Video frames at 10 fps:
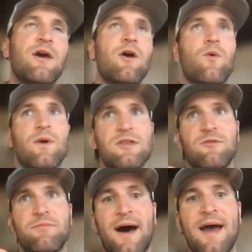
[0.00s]
When you
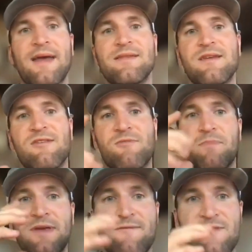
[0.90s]
buy these
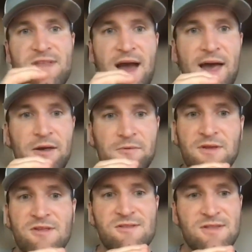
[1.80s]
BEAF style
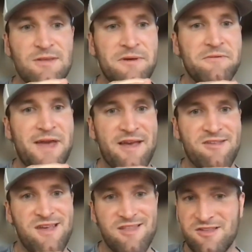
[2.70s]
recently built
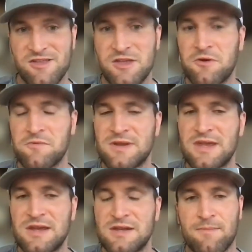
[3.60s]
assets, you don't
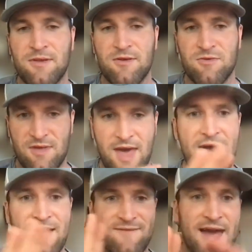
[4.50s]
need to
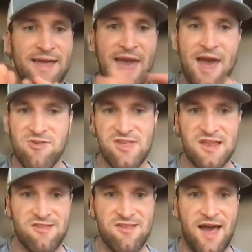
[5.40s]
have that cash set
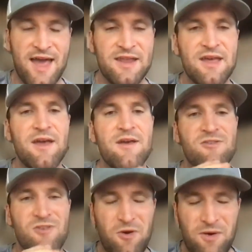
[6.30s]
aside.
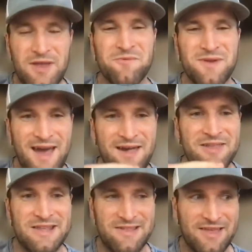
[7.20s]
So in
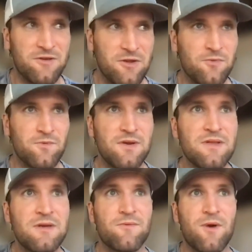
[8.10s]
reality, you're really
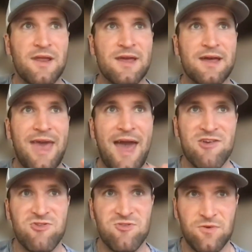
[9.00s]
running a
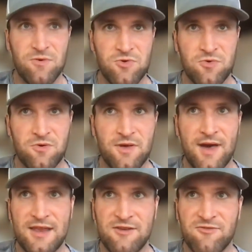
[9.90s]
cash neutral
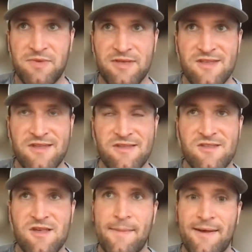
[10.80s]
kind of business,
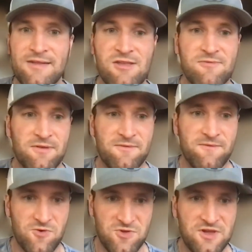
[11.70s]
at least for the
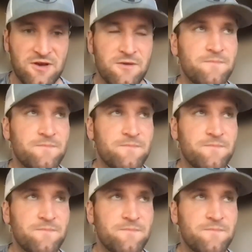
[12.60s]
first year.